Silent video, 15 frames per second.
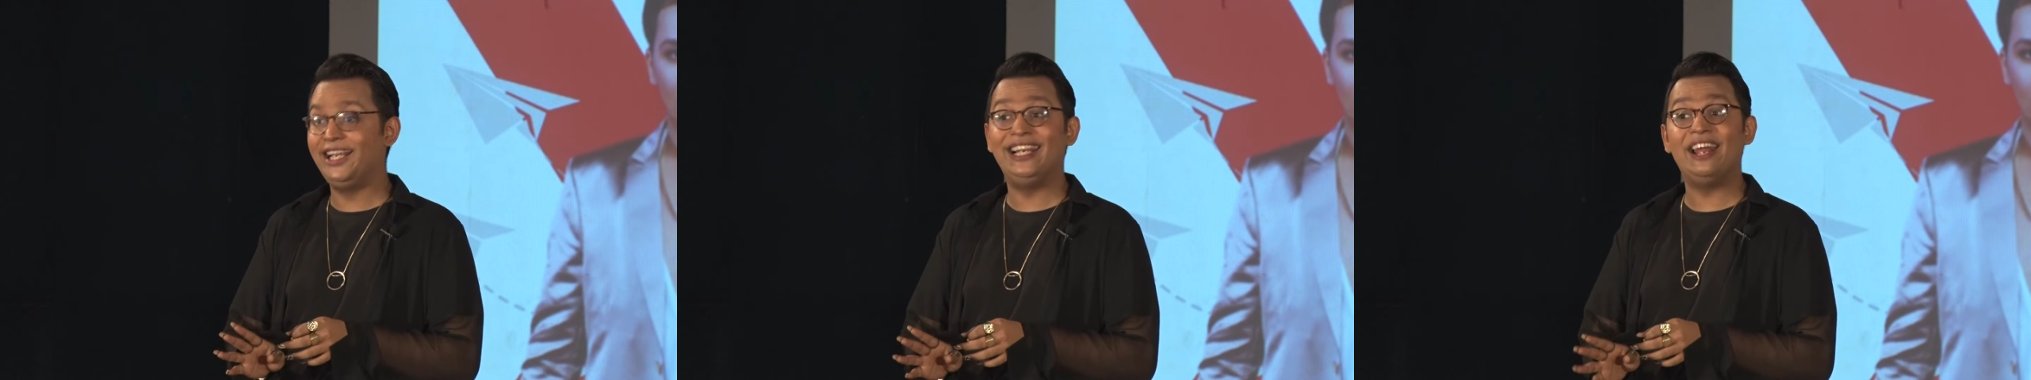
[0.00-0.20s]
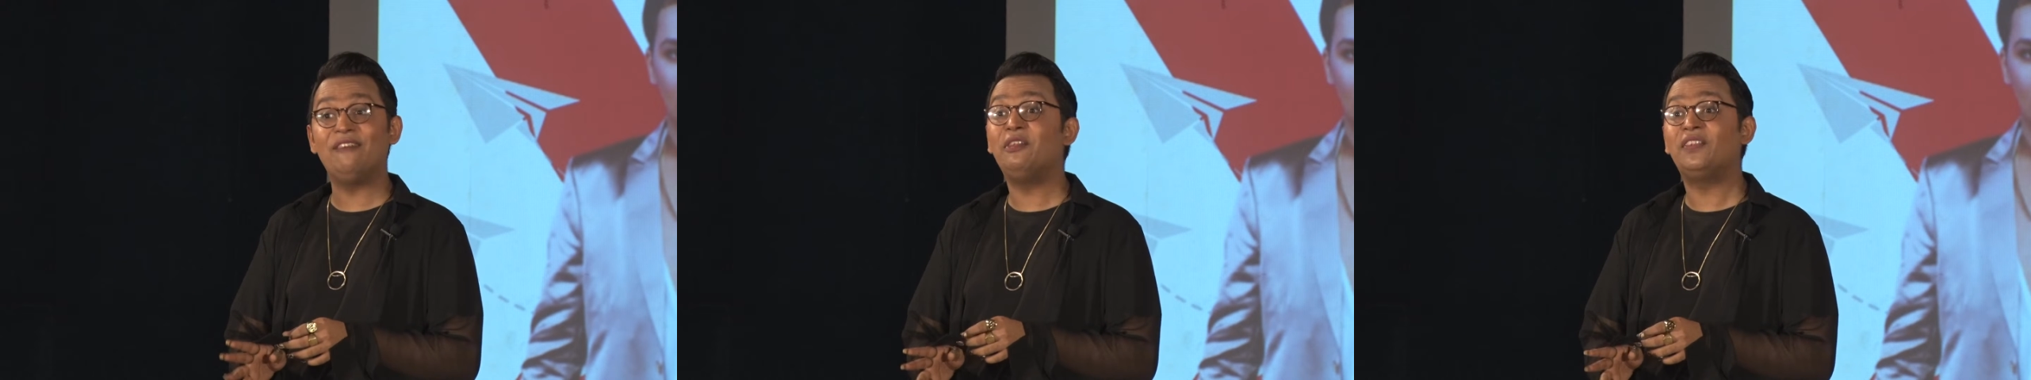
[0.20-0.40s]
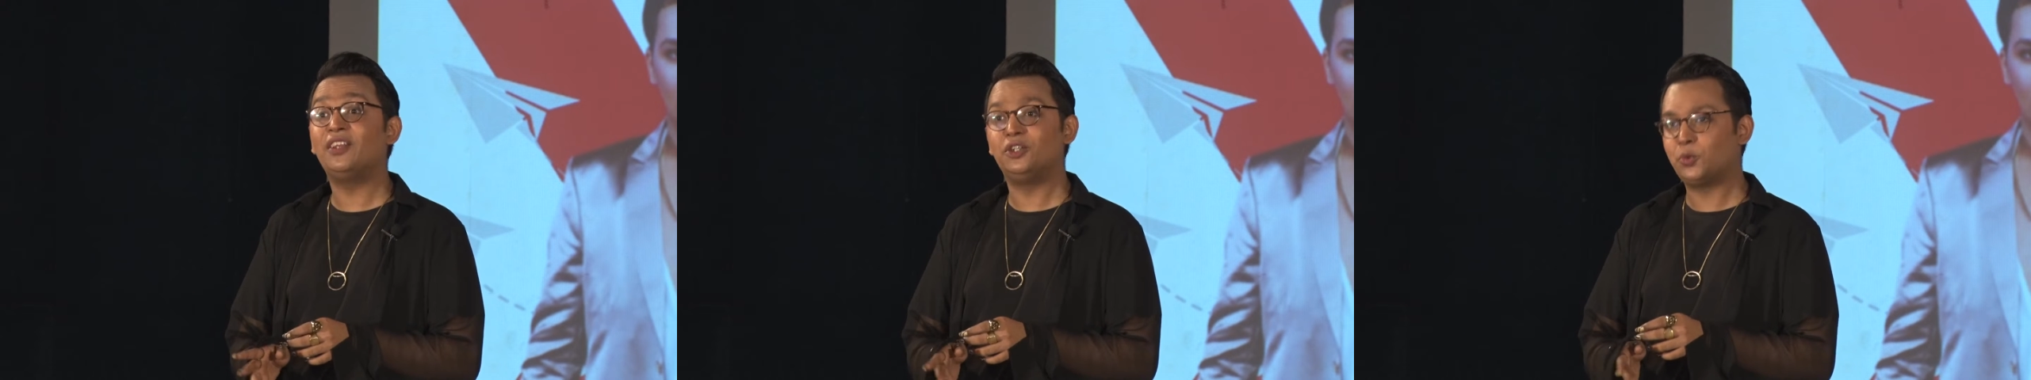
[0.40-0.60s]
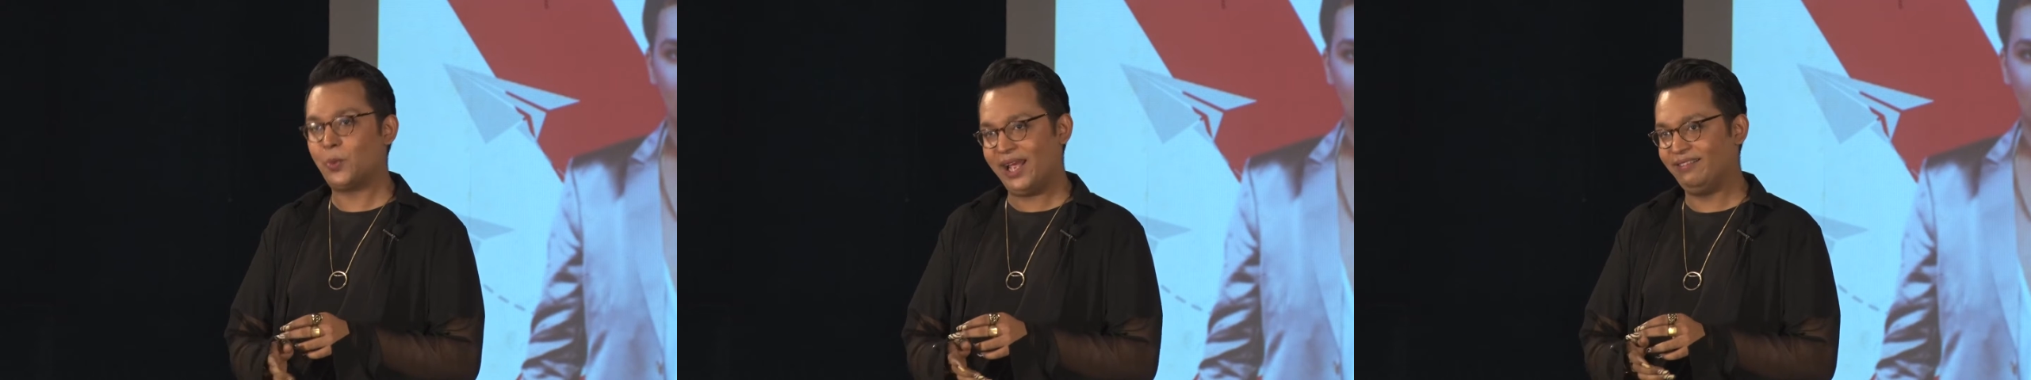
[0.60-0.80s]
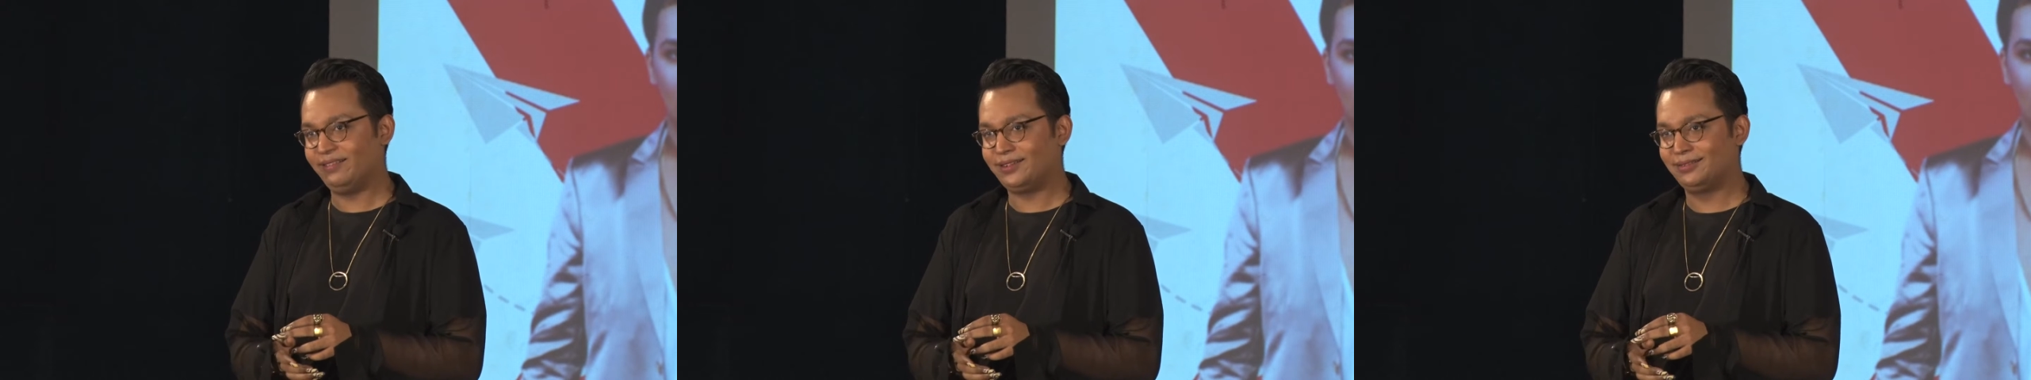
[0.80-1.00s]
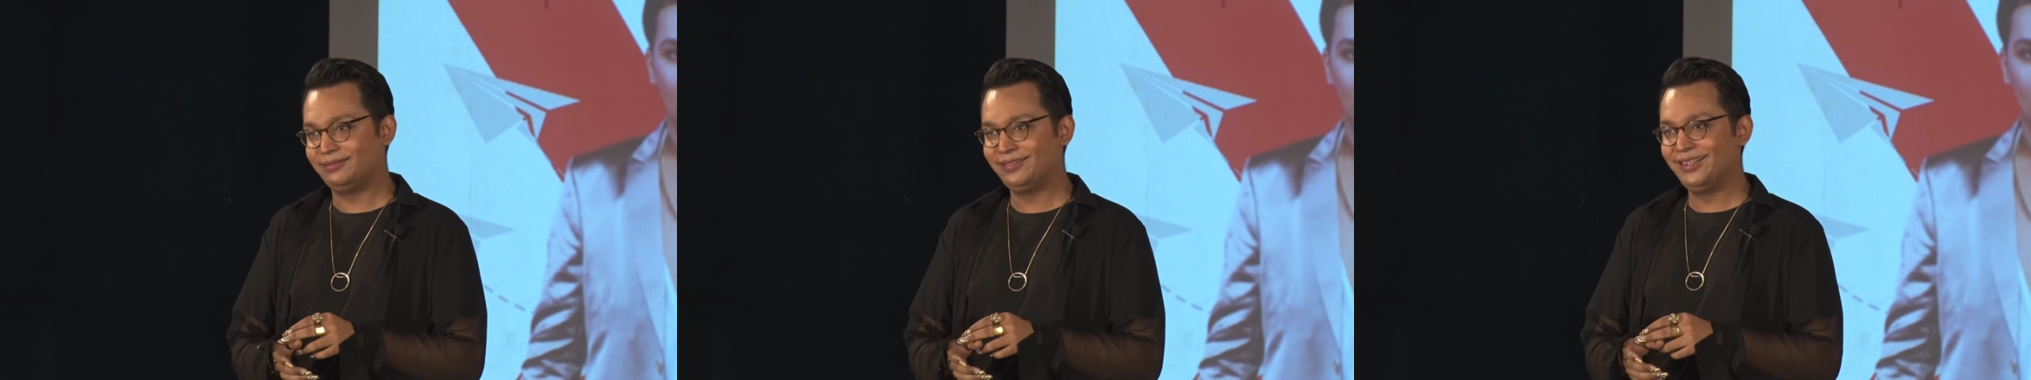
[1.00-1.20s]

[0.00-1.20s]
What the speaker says: 11th and 12th,